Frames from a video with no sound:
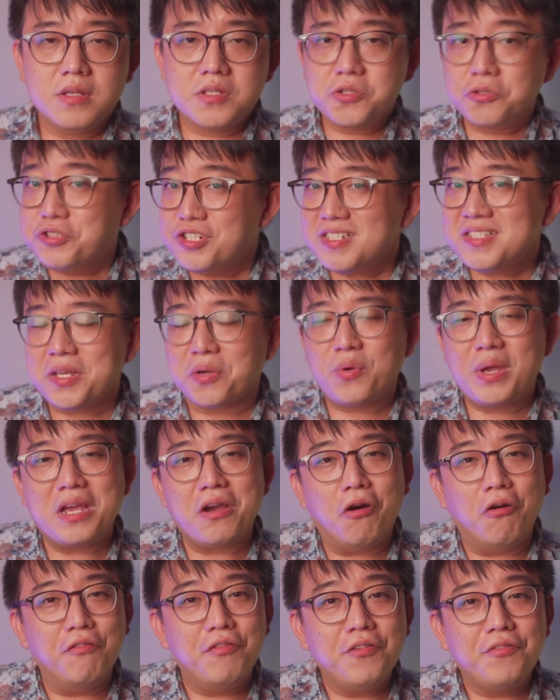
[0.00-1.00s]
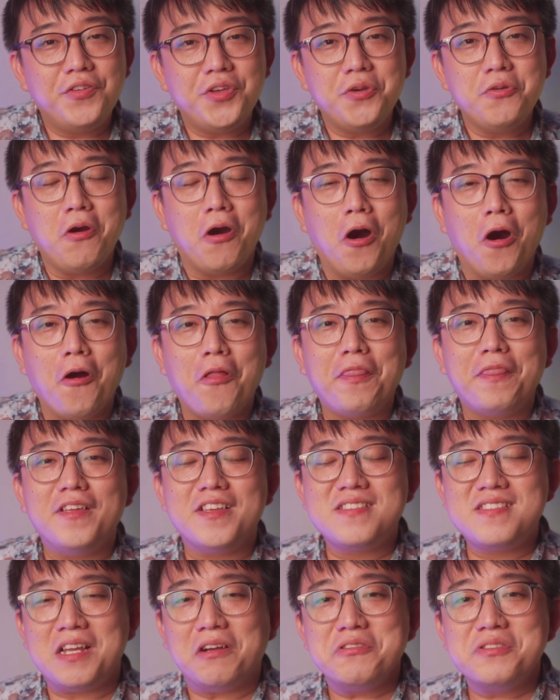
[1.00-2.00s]
So just a quick overview on the
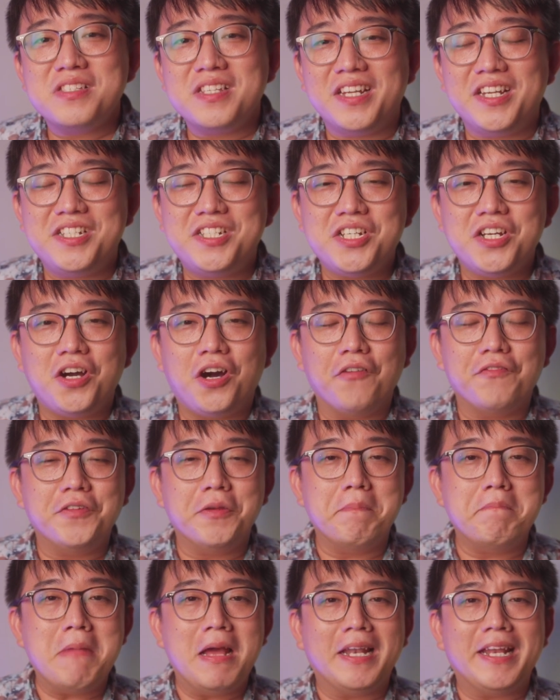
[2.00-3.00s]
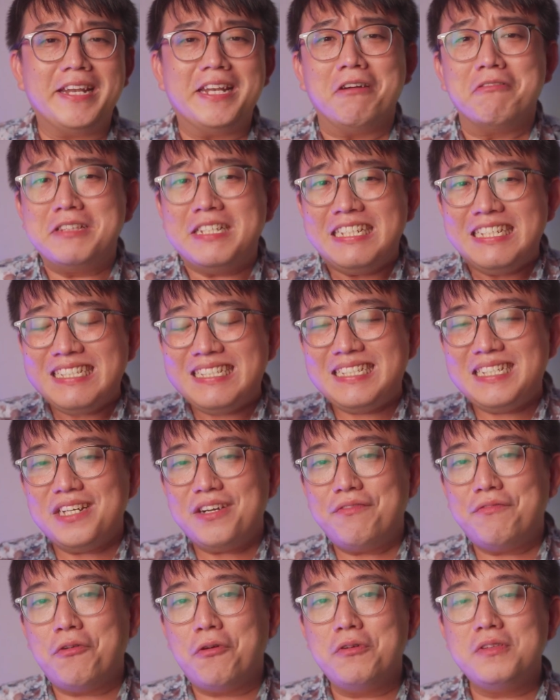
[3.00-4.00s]
sound signature of the Mele. Now, these
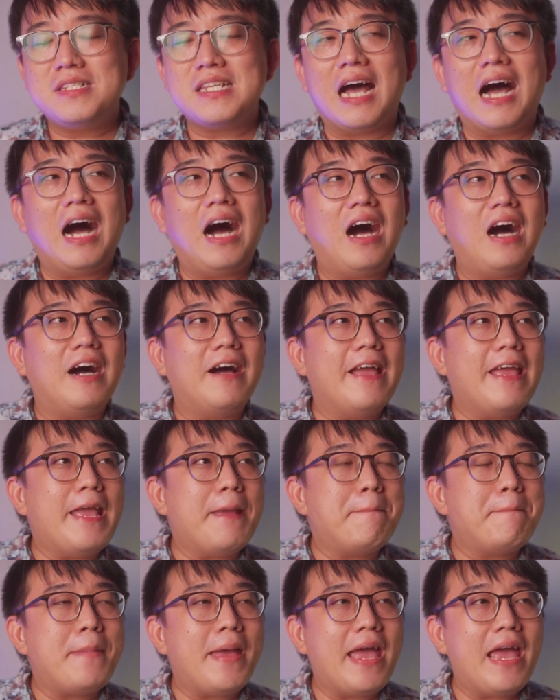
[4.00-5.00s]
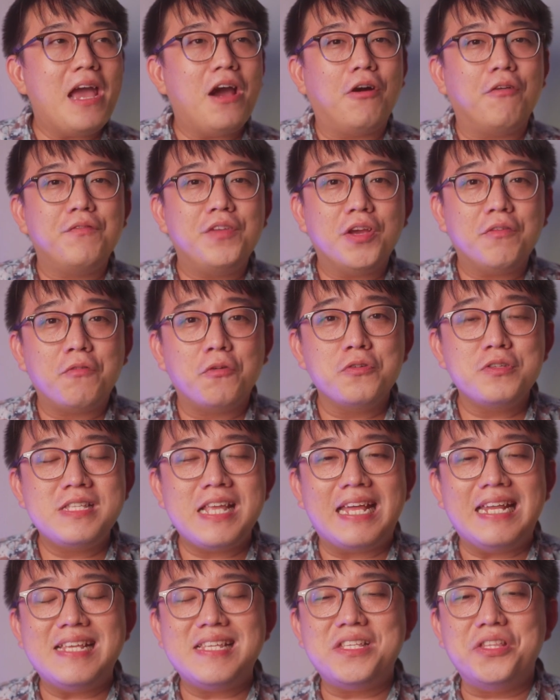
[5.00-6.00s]
earphones are a pair of earphones
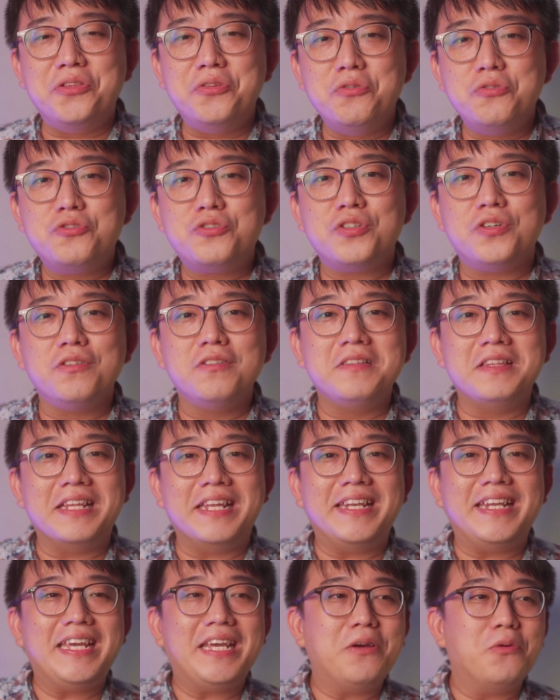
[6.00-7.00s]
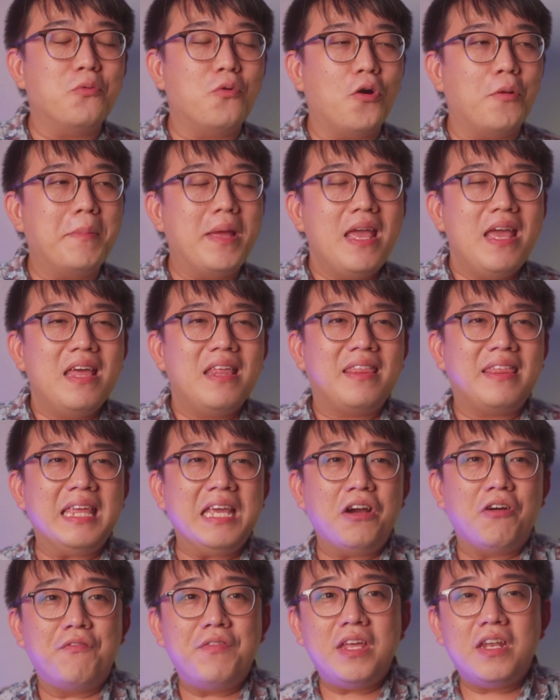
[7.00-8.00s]
that is neutral leaning warm.
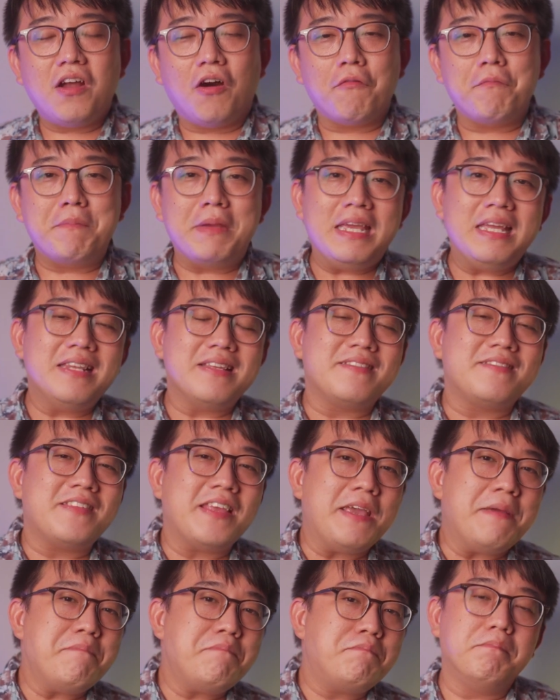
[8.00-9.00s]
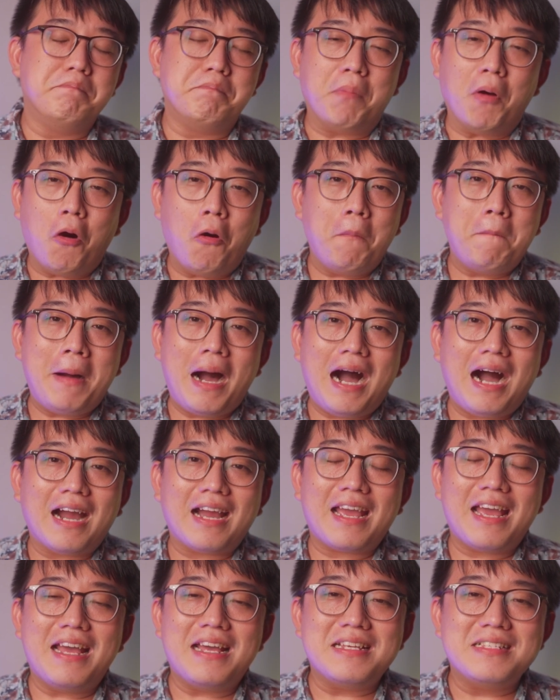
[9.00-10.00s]
Think of it of being in the same
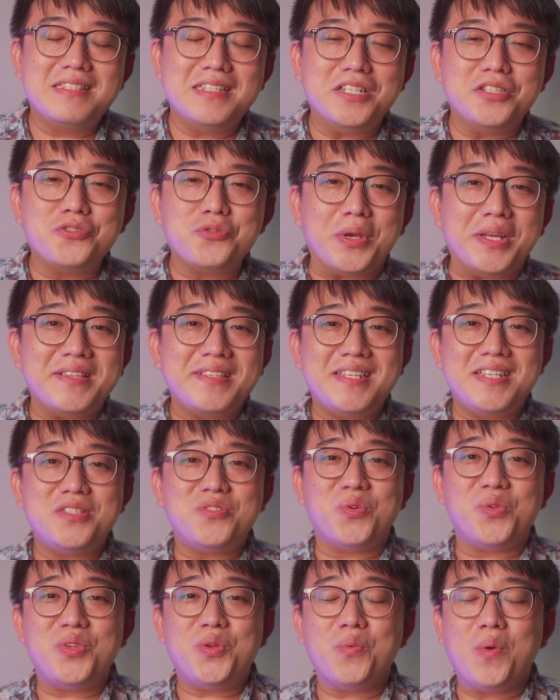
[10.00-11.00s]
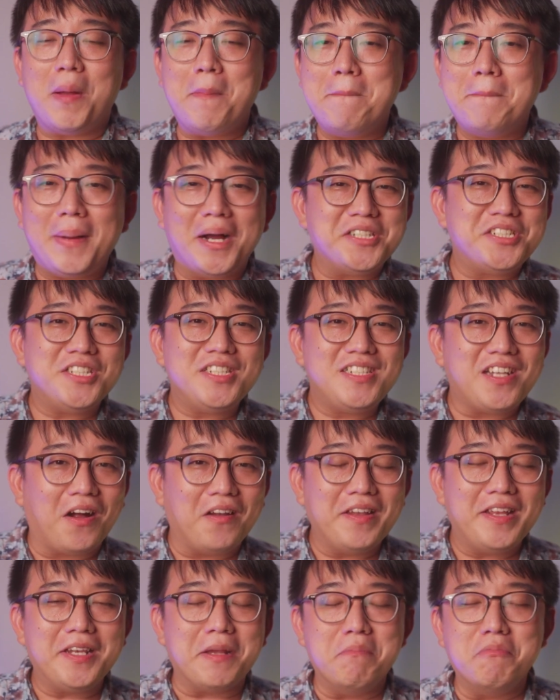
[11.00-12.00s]
ballpark as the 2021 budget
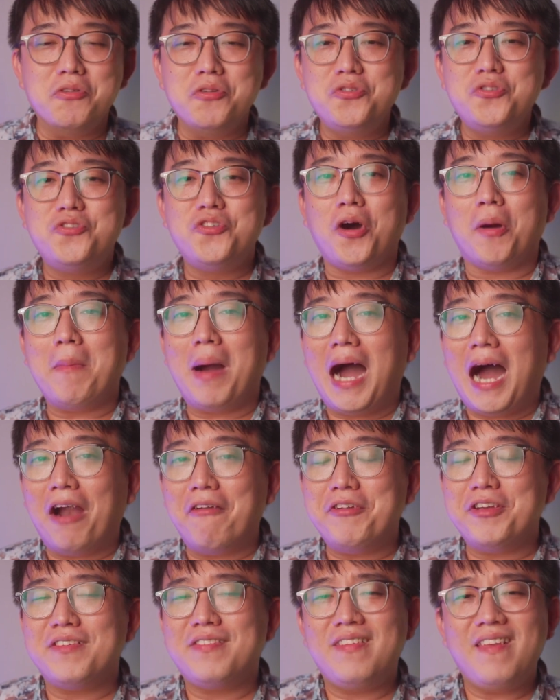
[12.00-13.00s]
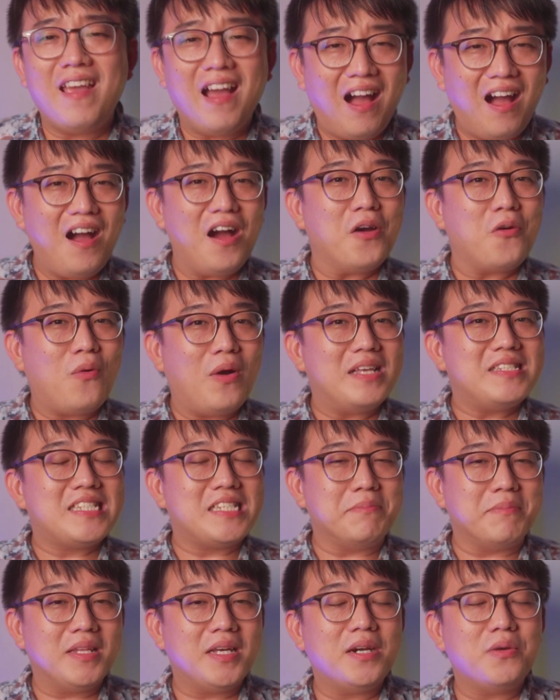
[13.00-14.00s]
darling, the Moondrop Arias. They are quite
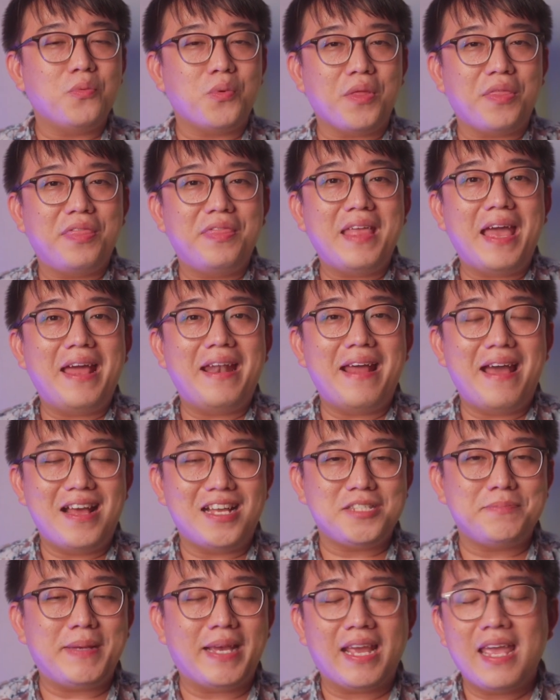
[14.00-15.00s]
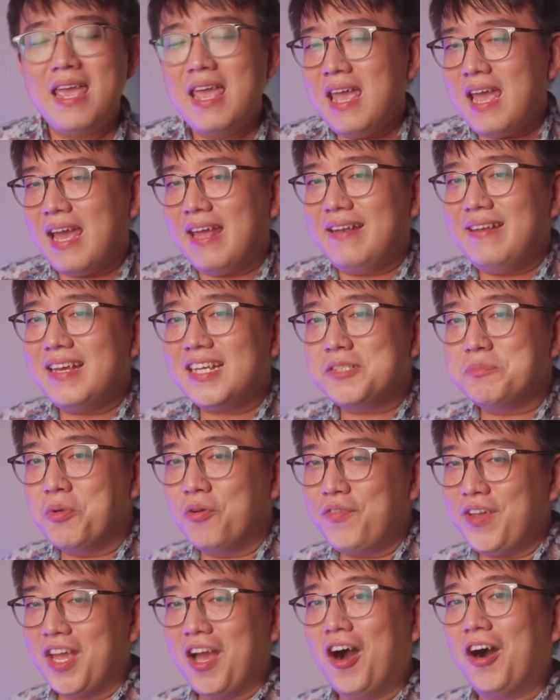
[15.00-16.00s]
similar with that aspect. And next,
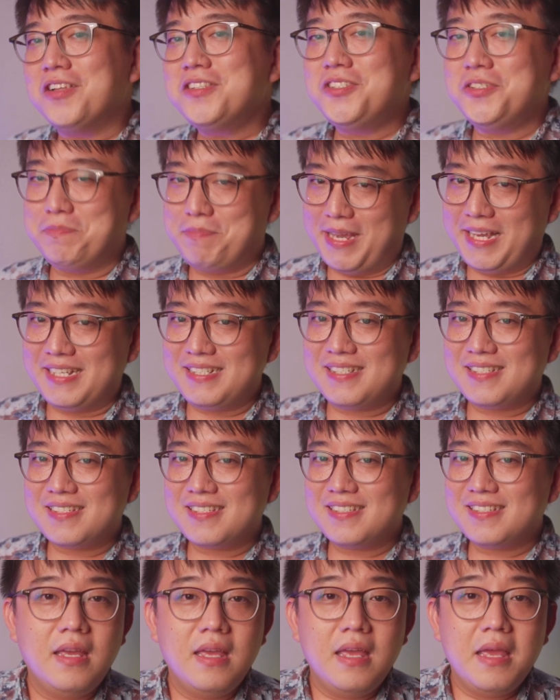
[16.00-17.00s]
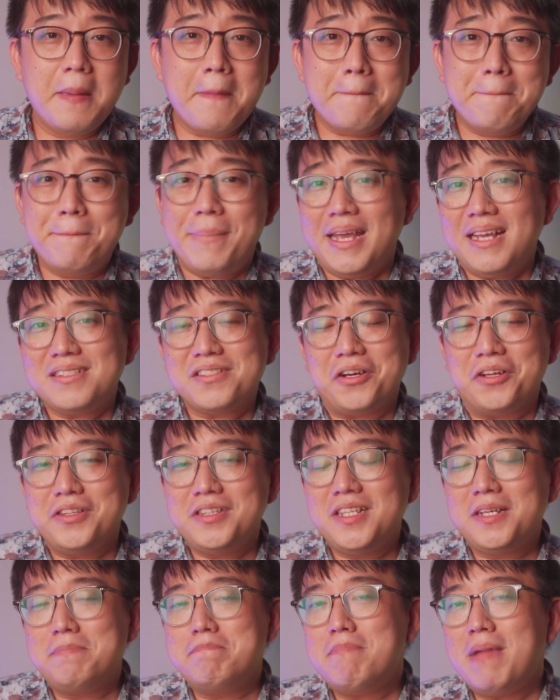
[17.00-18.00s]
moving on to bass. Bass on
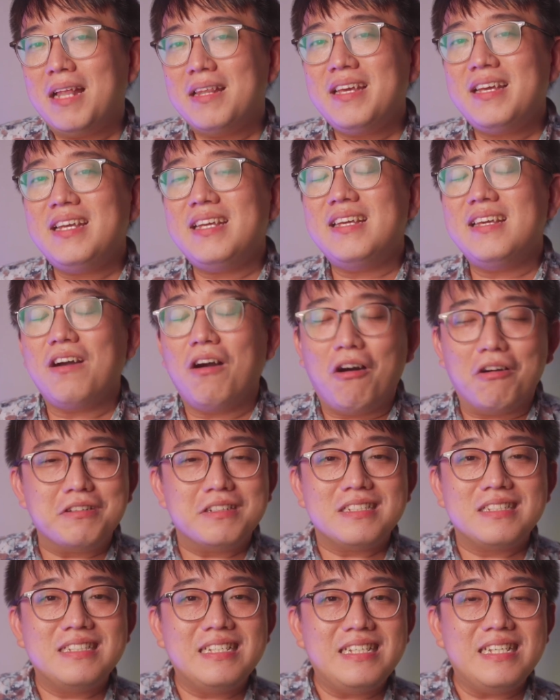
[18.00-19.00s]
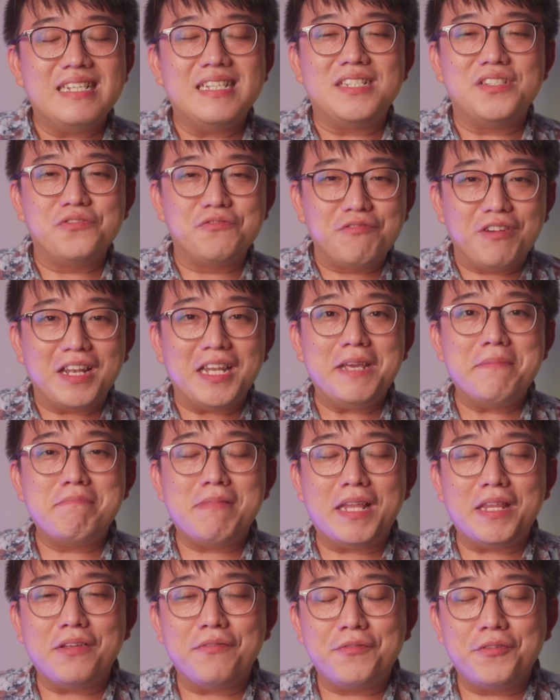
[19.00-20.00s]
the Mele, honestly, it's really
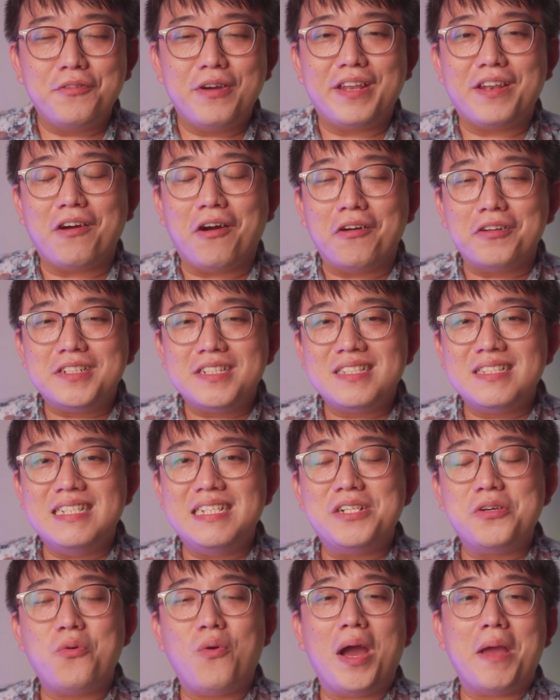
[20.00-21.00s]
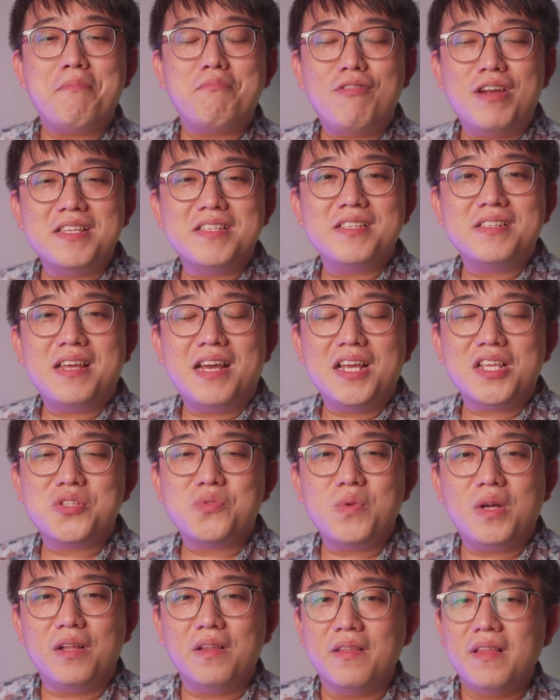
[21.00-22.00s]
plentiful and honestly quite present as
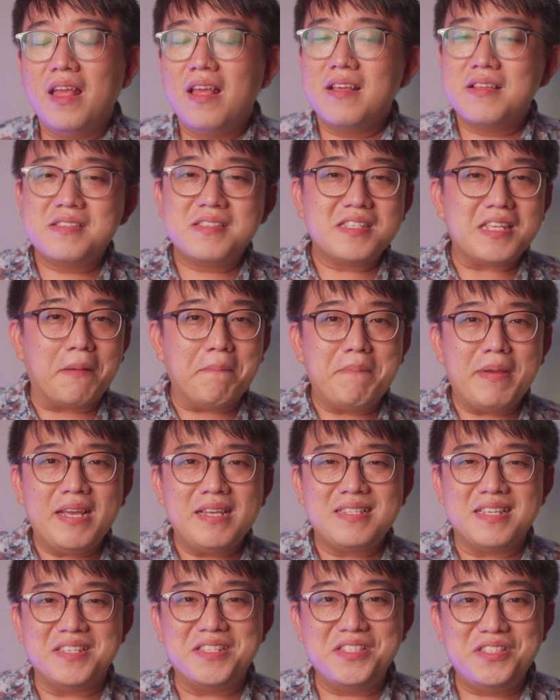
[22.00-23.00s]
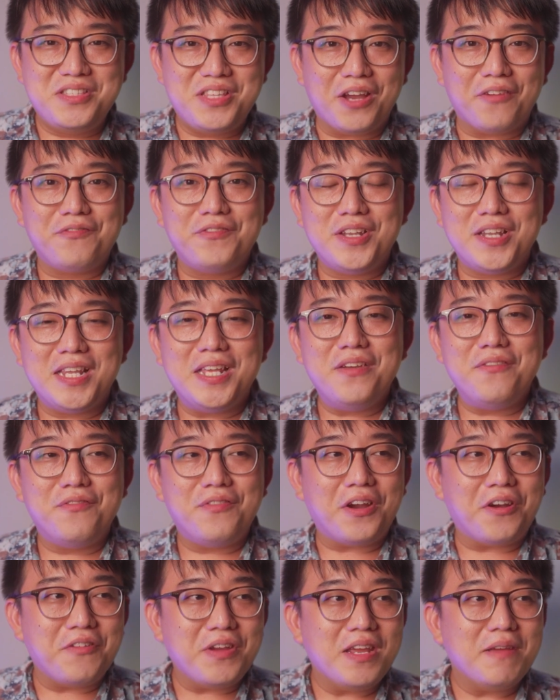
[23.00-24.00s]
well. Sub-bass is definitely
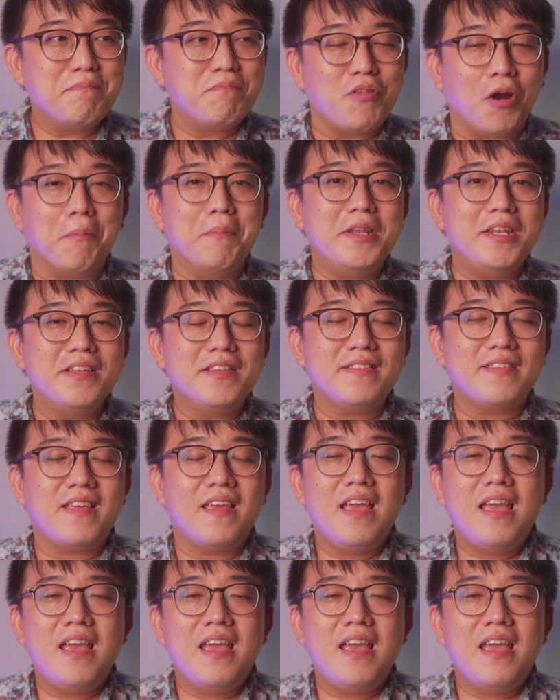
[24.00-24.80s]
very prominent.